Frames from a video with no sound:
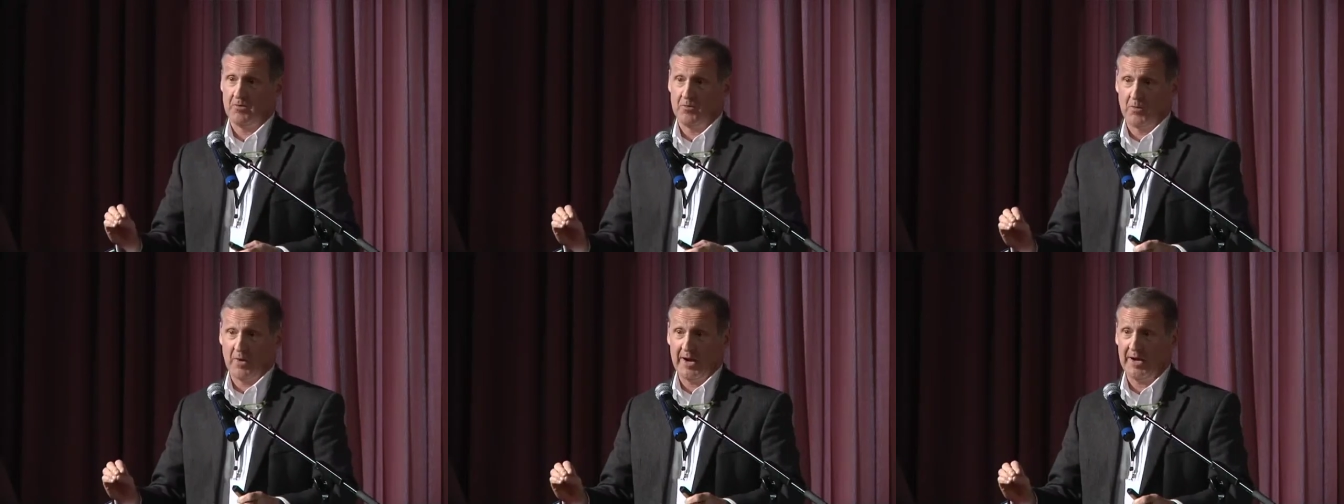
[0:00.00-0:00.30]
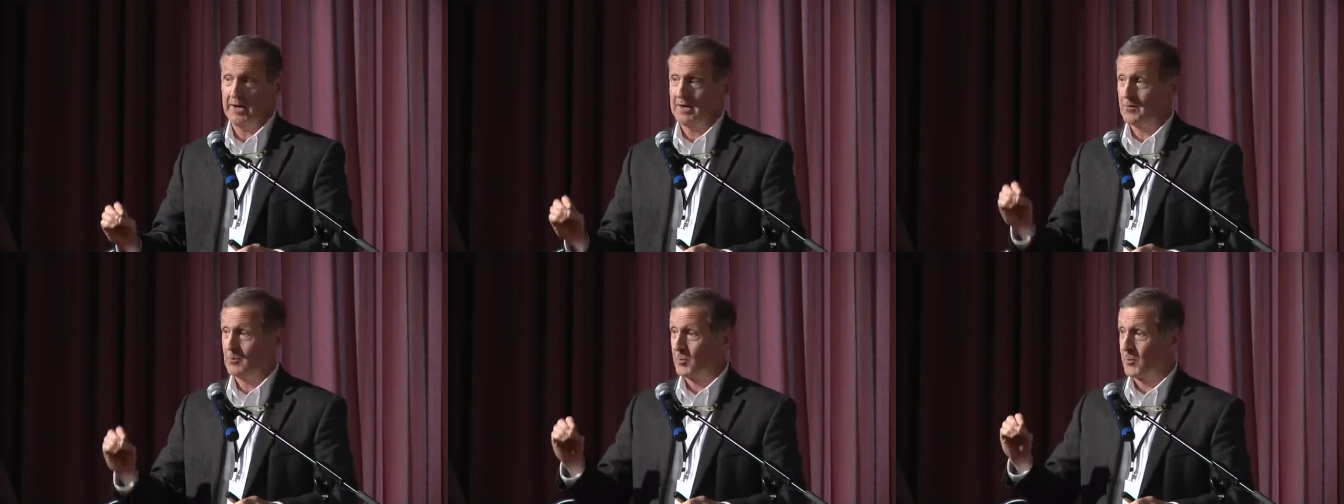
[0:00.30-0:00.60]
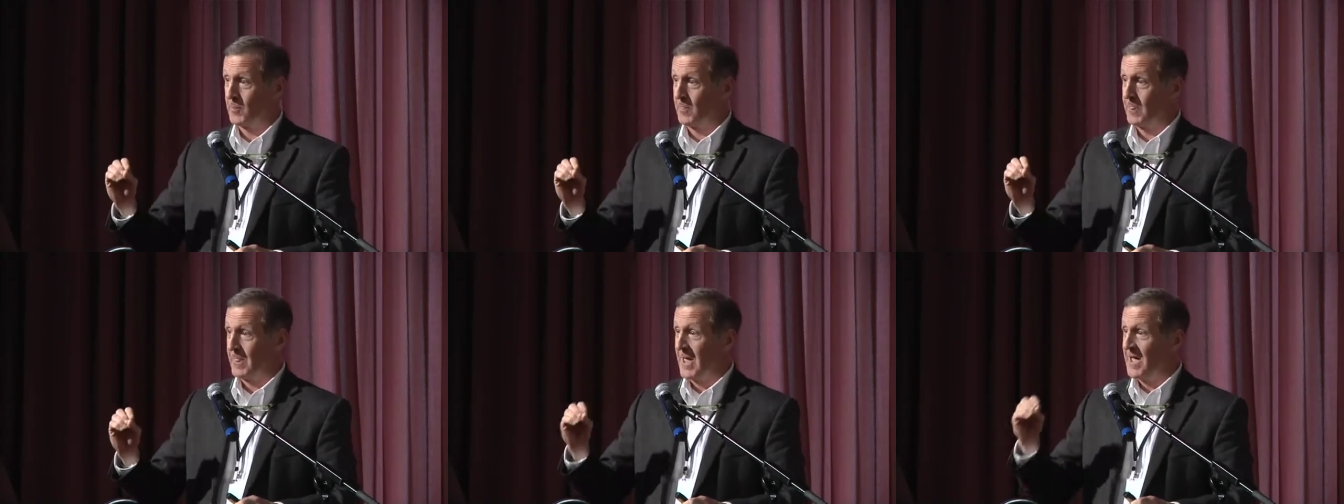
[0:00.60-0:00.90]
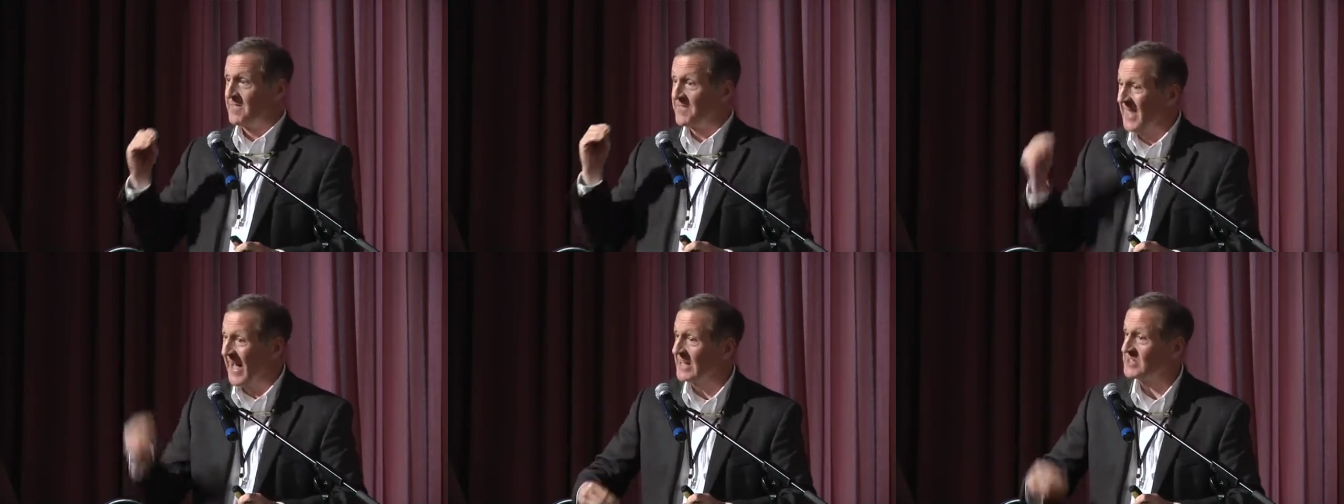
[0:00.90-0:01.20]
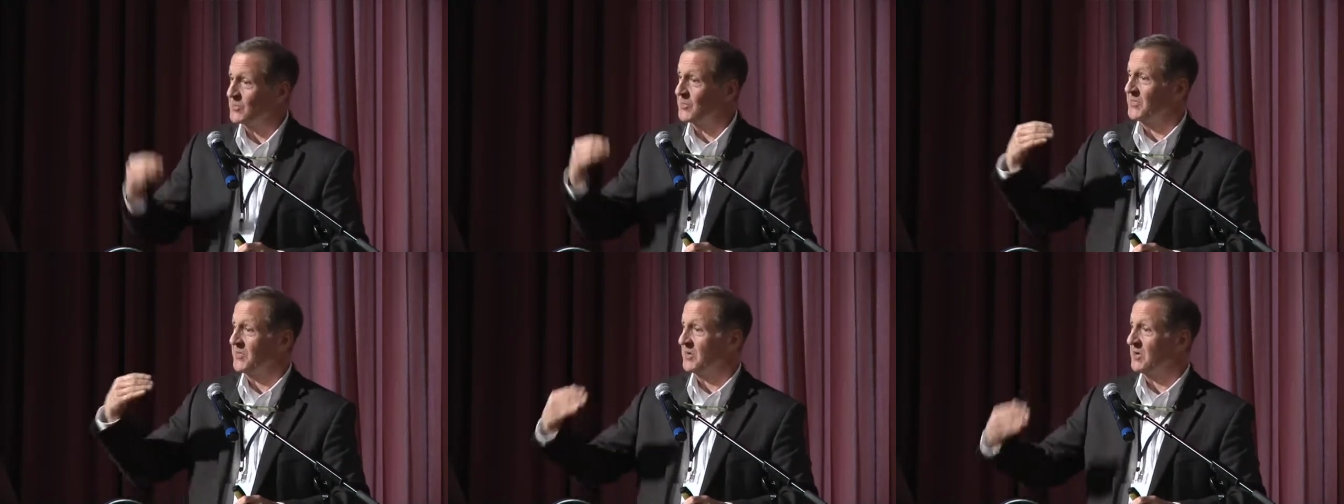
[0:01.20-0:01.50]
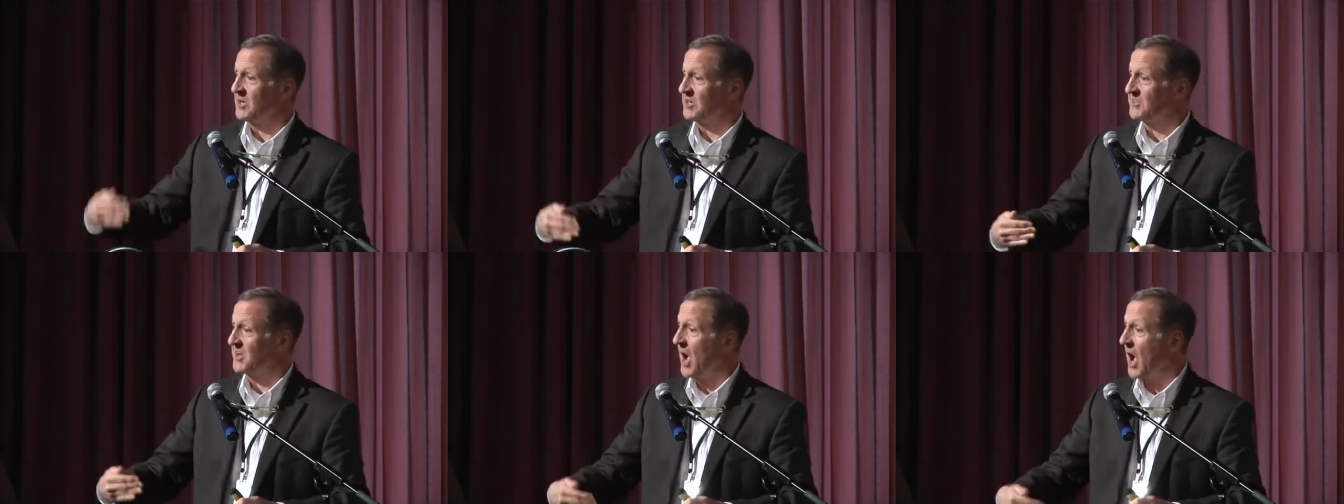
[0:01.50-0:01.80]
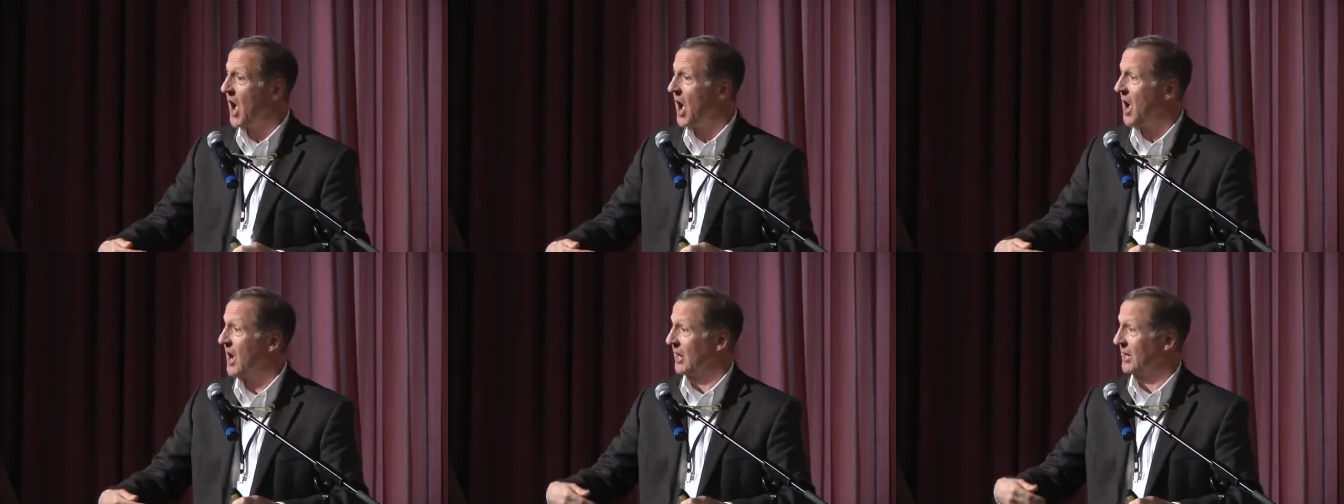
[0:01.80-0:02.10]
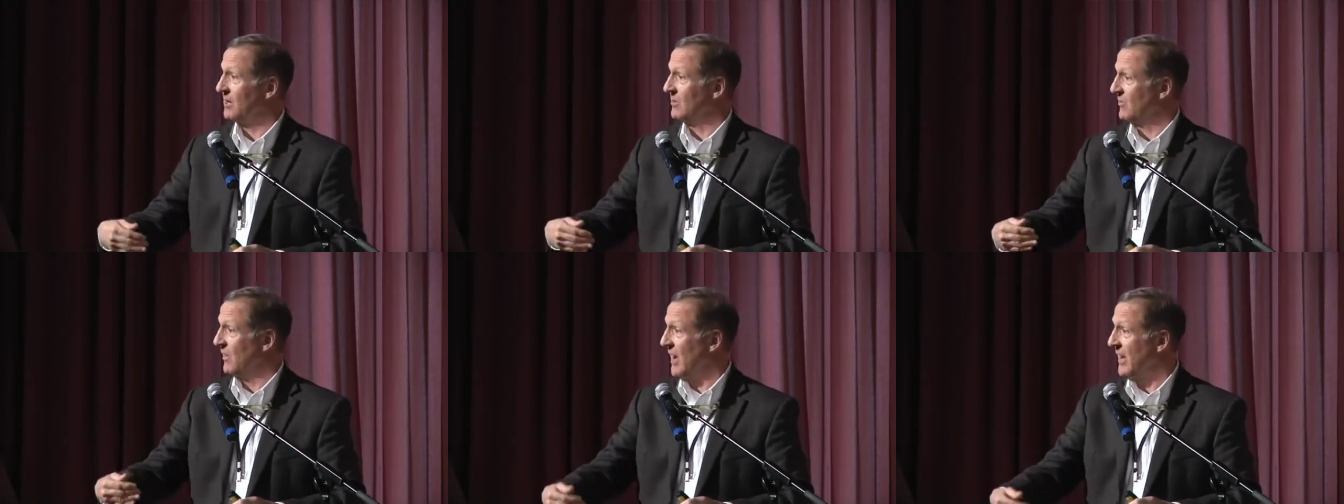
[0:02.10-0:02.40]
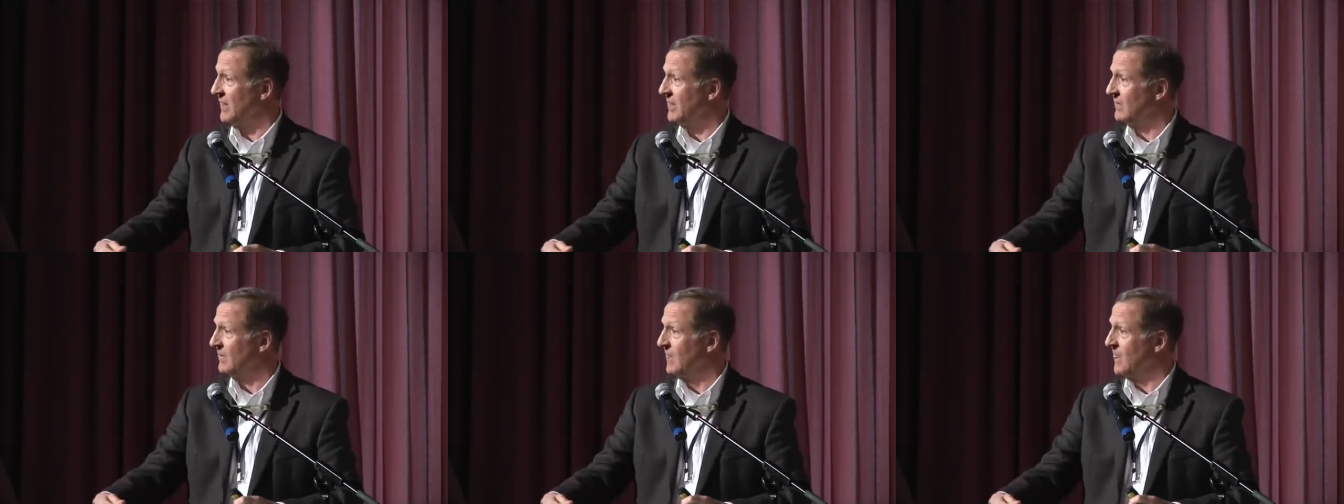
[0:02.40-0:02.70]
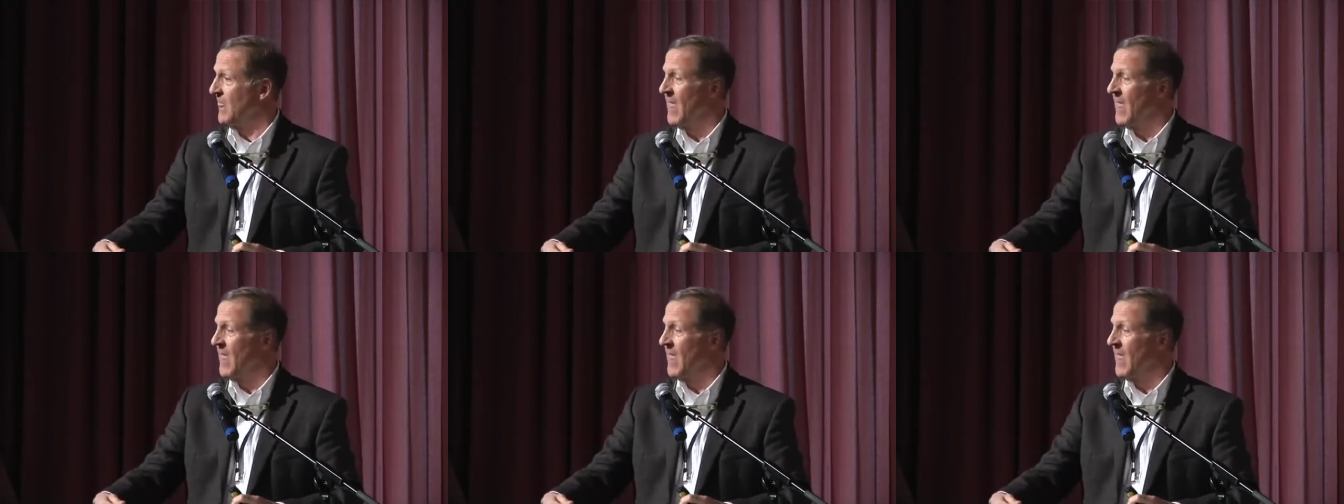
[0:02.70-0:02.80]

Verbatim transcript: right? That's what they're going to talk, right?